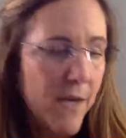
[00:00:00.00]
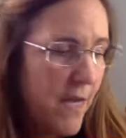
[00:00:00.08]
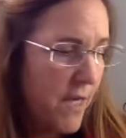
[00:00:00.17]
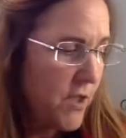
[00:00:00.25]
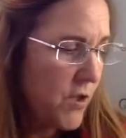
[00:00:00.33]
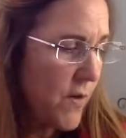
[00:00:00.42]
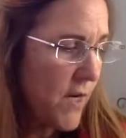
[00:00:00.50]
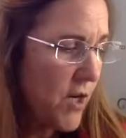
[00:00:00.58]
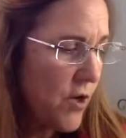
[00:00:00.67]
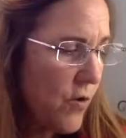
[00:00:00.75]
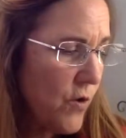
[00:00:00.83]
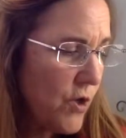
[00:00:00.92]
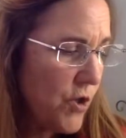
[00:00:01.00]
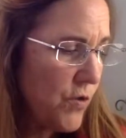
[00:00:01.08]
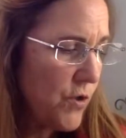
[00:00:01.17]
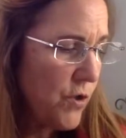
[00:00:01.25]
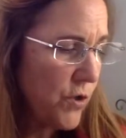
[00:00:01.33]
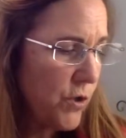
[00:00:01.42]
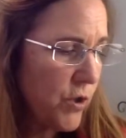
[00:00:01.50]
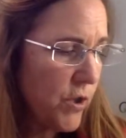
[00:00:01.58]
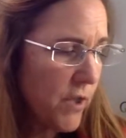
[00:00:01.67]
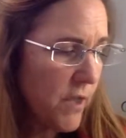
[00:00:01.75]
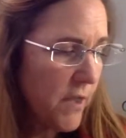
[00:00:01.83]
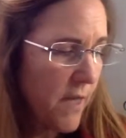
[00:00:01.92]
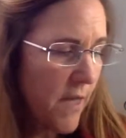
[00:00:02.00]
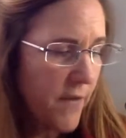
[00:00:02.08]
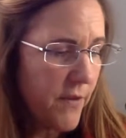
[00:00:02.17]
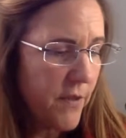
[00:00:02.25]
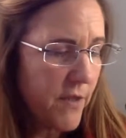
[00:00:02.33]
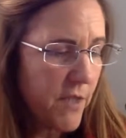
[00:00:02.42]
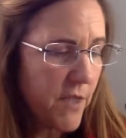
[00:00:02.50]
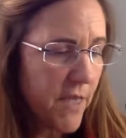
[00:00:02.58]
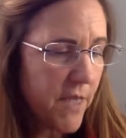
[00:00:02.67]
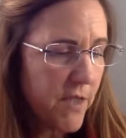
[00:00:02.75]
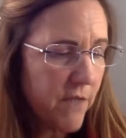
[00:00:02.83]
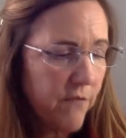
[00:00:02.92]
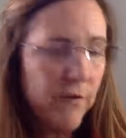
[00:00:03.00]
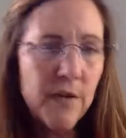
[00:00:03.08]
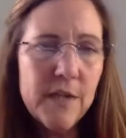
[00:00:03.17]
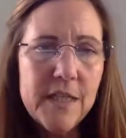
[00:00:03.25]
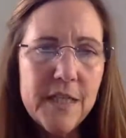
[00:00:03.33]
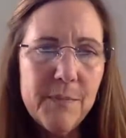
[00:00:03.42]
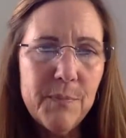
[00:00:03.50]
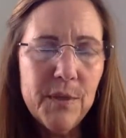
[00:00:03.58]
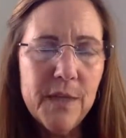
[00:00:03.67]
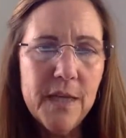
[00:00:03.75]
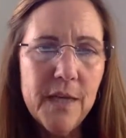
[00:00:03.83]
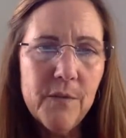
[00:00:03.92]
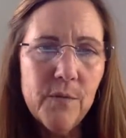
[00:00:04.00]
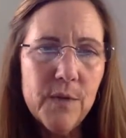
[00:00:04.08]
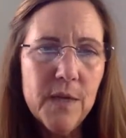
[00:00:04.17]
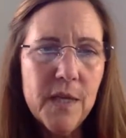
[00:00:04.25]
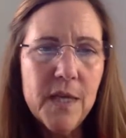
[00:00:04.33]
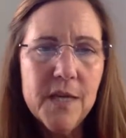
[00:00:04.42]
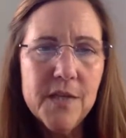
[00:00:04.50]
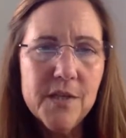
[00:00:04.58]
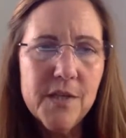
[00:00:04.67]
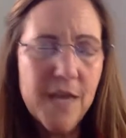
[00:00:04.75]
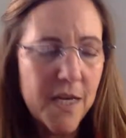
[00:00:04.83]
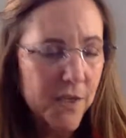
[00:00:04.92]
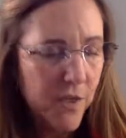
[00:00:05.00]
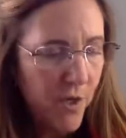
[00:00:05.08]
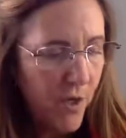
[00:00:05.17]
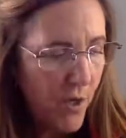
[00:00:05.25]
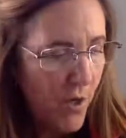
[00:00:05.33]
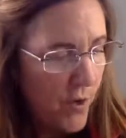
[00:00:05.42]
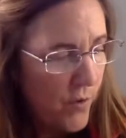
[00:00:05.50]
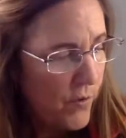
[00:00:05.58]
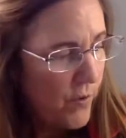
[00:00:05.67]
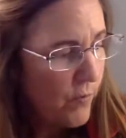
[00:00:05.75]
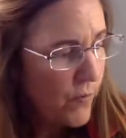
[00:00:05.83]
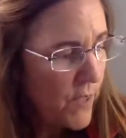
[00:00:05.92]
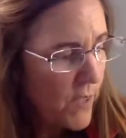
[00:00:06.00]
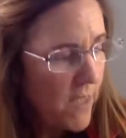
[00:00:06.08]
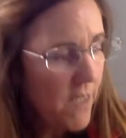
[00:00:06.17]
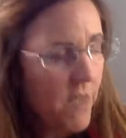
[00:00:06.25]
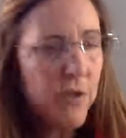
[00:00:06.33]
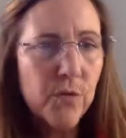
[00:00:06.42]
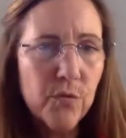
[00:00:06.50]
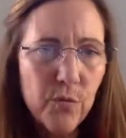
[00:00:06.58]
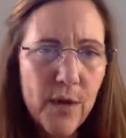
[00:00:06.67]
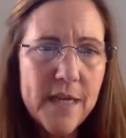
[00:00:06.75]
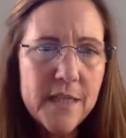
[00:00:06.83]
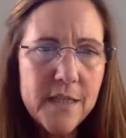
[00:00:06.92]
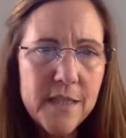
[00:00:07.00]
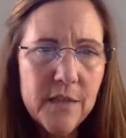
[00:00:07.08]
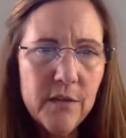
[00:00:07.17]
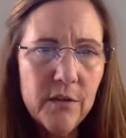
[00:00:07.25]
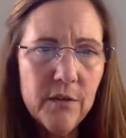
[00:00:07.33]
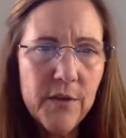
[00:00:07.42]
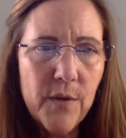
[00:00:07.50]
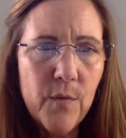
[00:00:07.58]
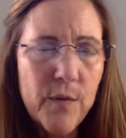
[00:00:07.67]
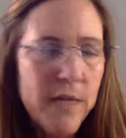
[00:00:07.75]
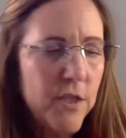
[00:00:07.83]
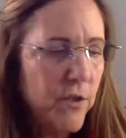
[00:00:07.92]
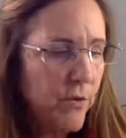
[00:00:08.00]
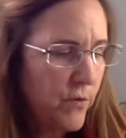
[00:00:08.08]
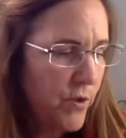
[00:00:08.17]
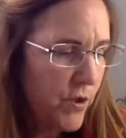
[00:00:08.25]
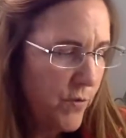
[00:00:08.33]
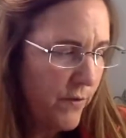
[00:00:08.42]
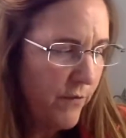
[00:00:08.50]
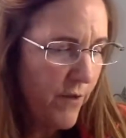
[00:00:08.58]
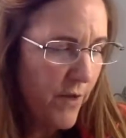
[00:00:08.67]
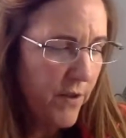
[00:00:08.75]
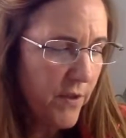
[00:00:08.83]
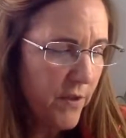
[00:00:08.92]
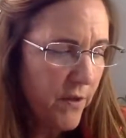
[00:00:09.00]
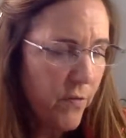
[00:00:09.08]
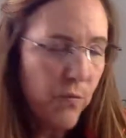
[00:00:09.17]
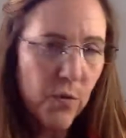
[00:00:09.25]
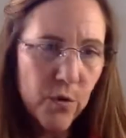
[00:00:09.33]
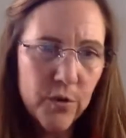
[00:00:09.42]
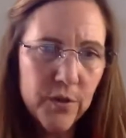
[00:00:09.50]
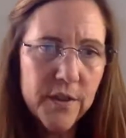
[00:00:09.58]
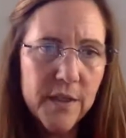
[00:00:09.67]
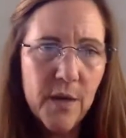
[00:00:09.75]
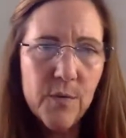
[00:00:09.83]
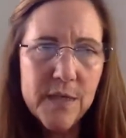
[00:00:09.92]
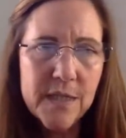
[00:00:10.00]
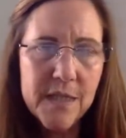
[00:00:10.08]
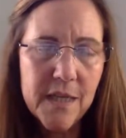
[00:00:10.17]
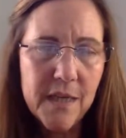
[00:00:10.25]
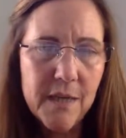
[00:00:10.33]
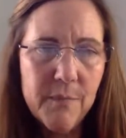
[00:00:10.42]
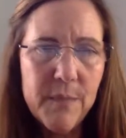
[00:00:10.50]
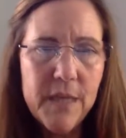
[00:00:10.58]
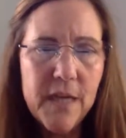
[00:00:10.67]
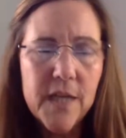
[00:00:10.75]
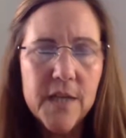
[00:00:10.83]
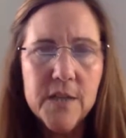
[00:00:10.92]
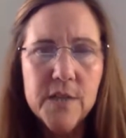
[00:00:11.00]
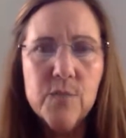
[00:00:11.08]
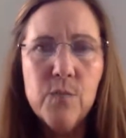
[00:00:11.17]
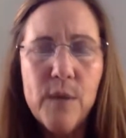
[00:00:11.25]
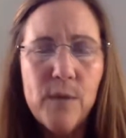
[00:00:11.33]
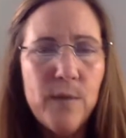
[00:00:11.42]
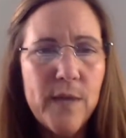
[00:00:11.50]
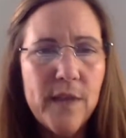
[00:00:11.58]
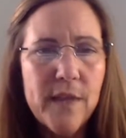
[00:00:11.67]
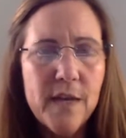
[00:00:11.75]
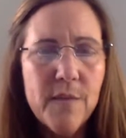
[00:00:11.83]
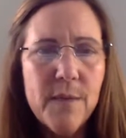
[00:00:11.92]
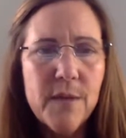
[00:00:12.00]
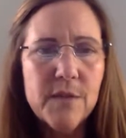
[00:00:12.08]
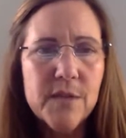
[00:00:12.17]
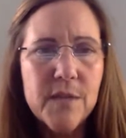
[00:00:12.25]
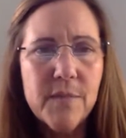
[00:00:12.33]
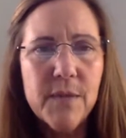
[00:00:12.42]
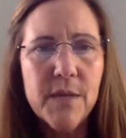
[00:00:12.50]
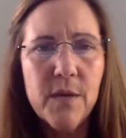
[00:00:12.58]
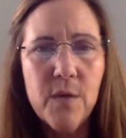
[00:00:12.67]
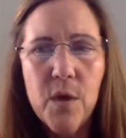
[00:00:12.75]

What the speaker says: And so I encourage you to look at this lesson very deeply and realize that there really is a great deal that we do to invent the world that we see, because when we think about something,